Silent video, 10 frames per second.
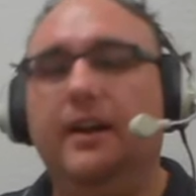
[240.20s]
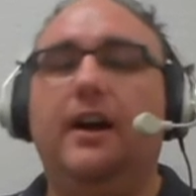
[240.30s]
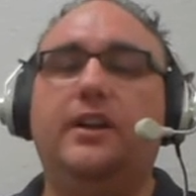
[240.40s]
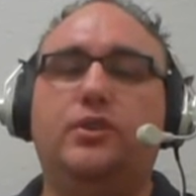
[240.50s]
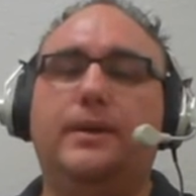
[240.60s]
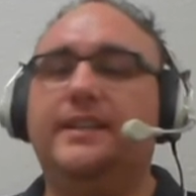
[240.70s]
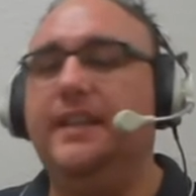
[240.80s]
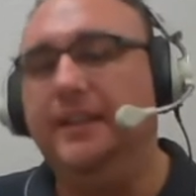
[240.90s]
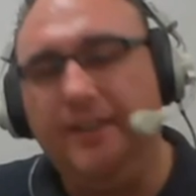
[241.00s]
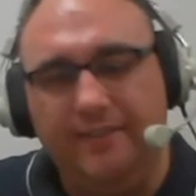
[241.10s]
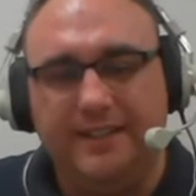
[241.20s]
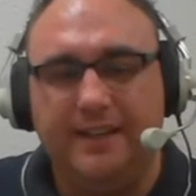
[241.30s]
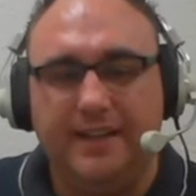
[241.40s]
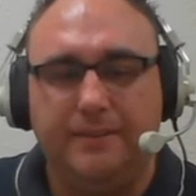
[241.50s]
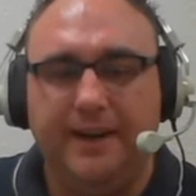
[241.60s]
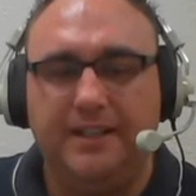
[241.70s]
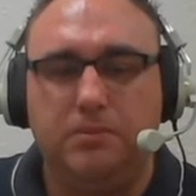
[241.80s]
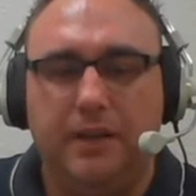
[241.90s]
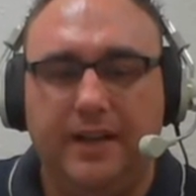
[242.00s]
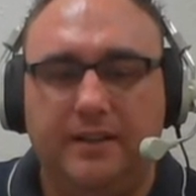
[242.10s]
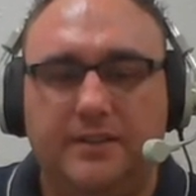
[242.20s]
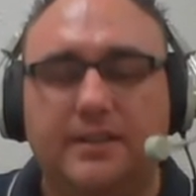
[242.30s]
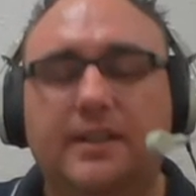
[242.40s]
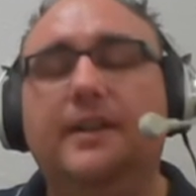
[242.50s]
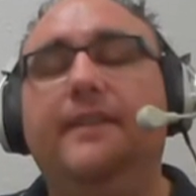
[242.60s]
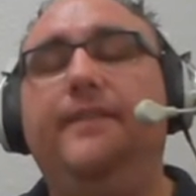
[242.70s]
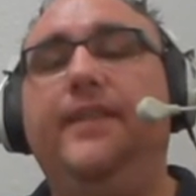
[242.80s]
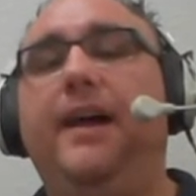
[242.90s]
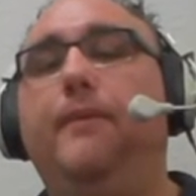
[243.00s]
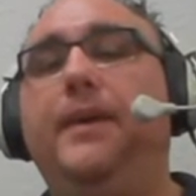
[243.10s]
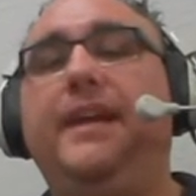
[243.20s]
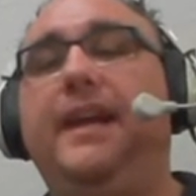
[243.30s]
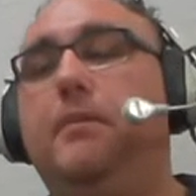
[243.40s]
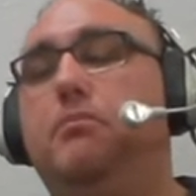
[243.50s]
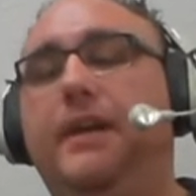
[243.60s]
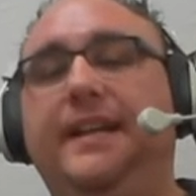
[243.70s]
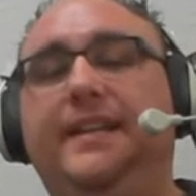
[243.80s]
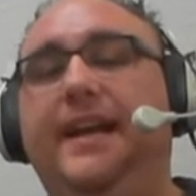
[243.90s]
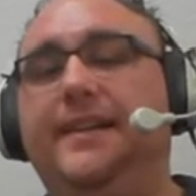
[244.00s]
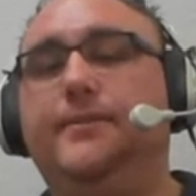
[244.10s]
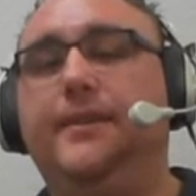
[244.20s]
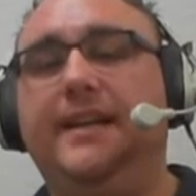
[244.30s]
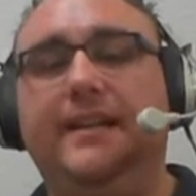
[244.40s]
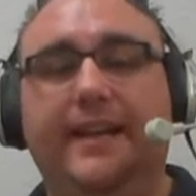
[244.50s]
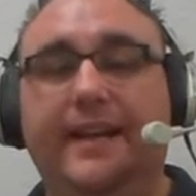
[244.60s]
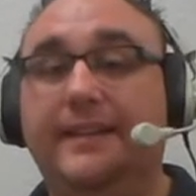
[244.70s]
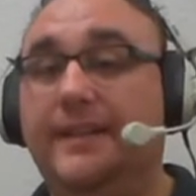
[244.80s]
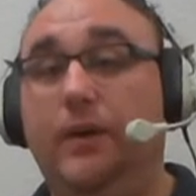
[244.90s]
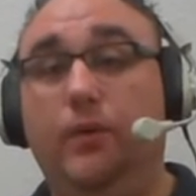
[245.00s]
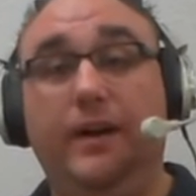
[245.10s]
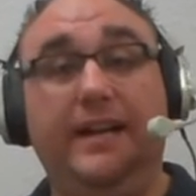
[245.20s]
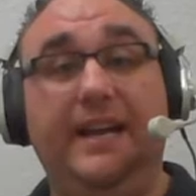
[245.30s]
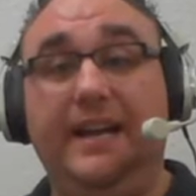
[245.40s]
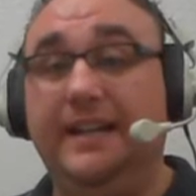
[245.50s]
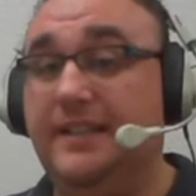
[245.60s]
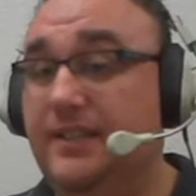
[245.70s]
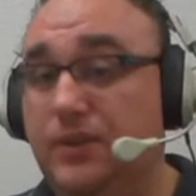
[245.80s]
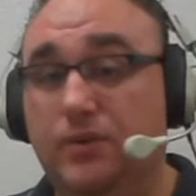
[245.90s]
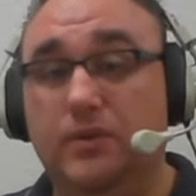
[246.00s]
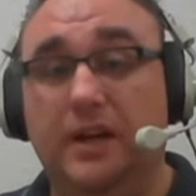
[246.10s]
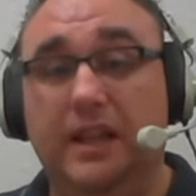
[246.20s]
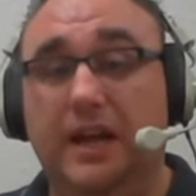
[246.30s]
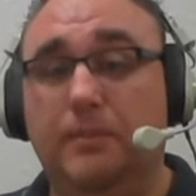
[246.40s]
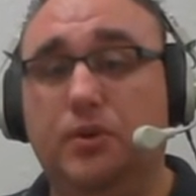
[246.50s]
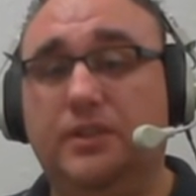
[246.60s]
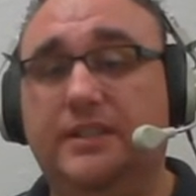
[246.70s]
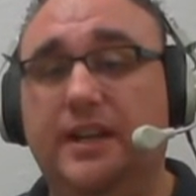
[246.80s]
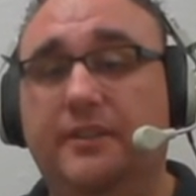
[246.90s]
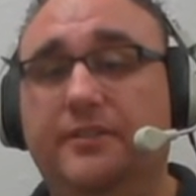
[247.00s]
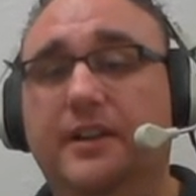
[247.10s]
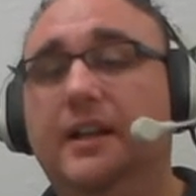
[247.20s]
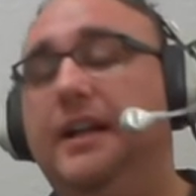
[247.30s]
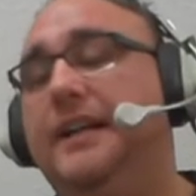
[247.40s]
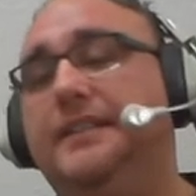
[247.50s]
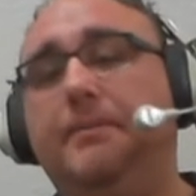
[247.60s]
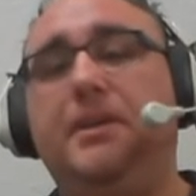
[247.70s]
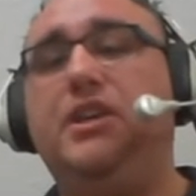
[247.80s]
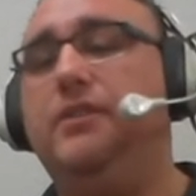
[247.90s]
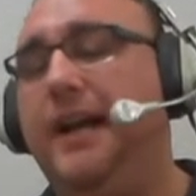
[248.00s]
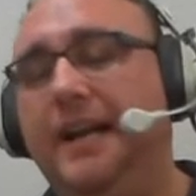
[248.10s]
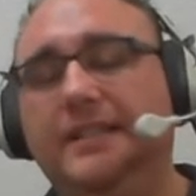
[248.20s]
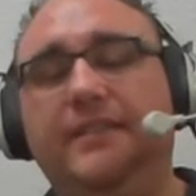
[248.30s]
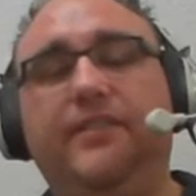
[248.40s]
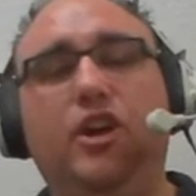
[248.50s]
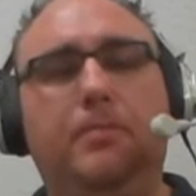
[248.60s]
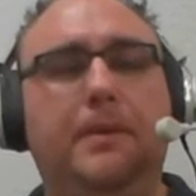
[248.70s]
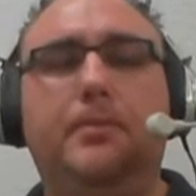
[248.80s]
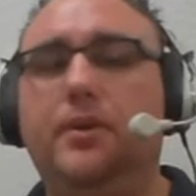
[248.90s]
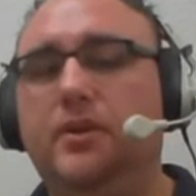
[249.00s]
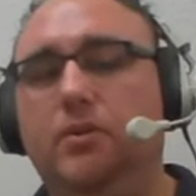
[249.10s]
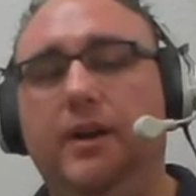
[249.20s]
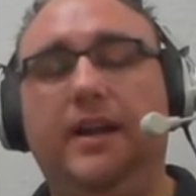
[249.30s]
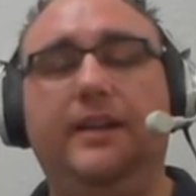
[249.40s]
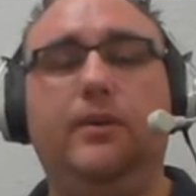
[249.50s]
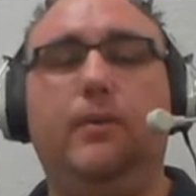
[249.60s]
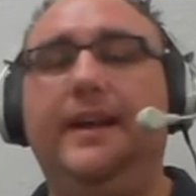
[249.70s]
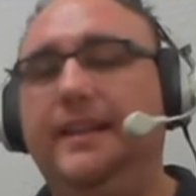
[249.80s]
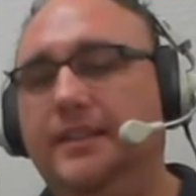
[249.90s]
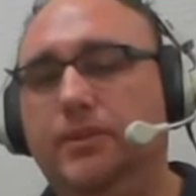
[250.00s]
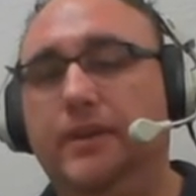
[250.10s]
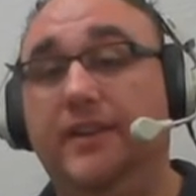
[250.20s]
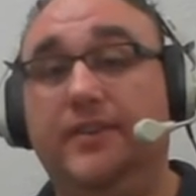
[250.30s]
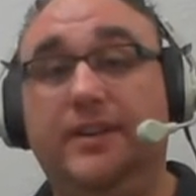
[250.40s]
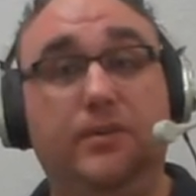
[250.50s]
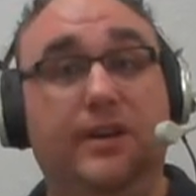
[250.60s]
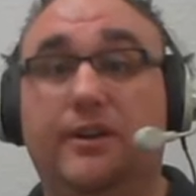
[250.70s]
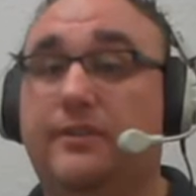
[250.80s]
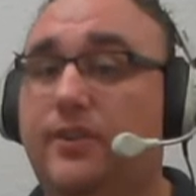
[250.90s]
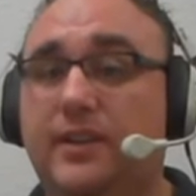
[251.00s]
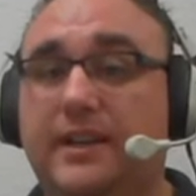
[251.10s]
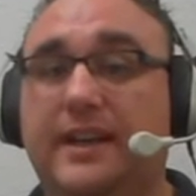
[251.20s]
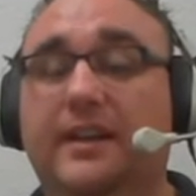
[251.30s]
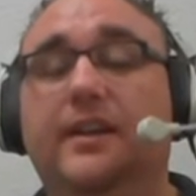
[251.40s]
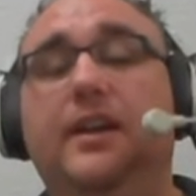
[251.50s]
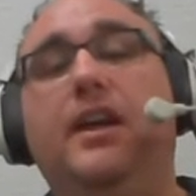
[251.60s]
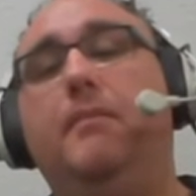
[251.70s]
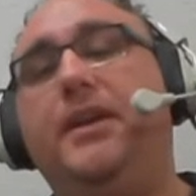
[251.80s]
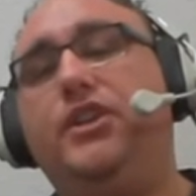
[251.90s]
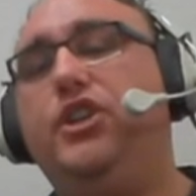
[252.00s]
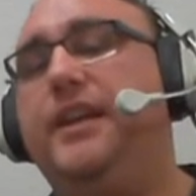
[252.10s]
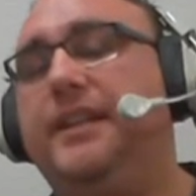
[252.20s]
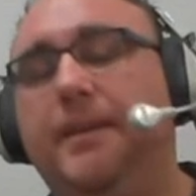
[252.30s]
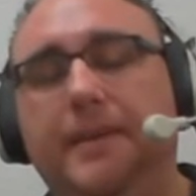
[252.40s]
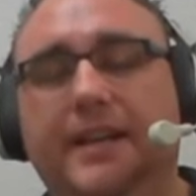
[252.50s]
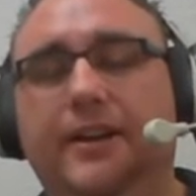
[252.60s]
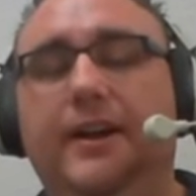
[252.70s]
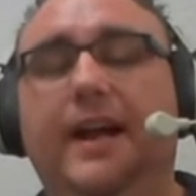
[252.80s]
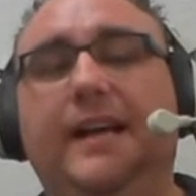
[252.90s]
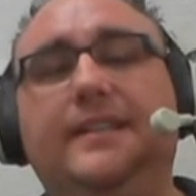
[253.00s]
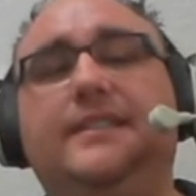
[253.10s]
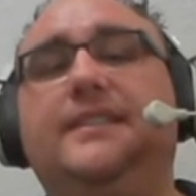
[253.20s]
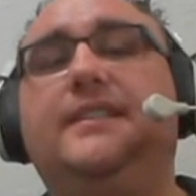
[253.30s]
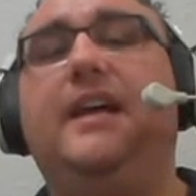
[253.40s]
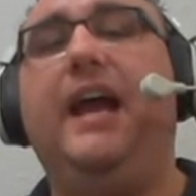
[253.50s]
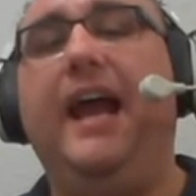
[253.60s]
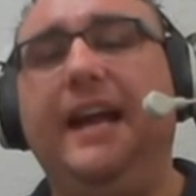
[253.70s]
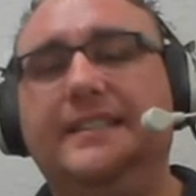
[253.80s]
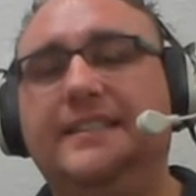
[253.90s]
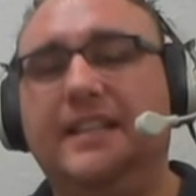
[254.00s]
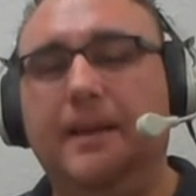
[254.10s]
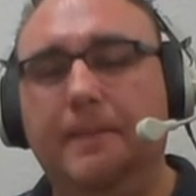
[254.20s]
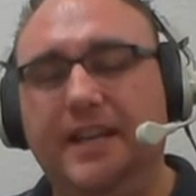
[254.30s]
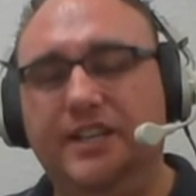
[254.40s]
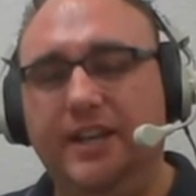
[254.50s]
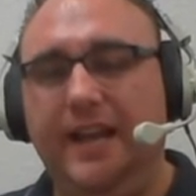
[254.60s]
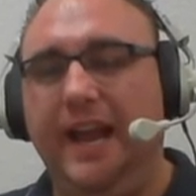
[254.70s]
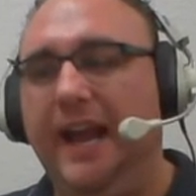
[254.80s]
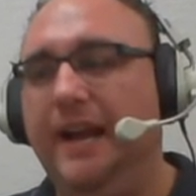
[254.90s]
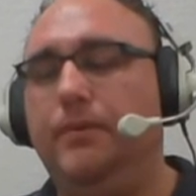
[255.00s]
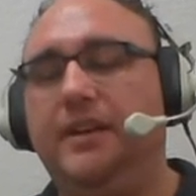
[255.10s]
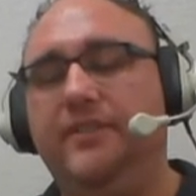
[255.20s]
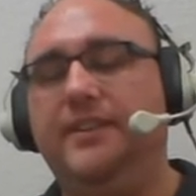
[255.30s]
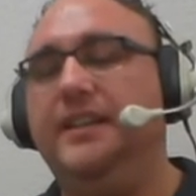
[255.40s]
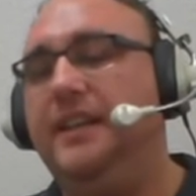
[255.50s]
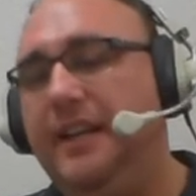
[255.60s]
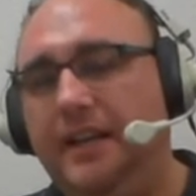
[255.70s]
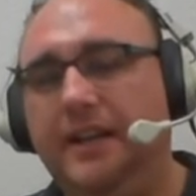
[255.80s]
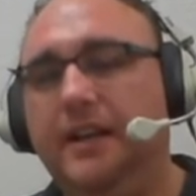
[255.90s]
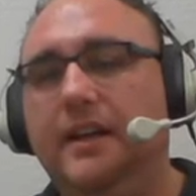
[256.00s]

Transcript: on twitch.tv/madnessplayers, that we get breakdowns, we get leagues. I want to get into a lot more stuff. It's up to you guys. If you know people who want on the wait list or whatever, because we are full again, make sure you get them in there. Exclamation ad. We'll give you the link.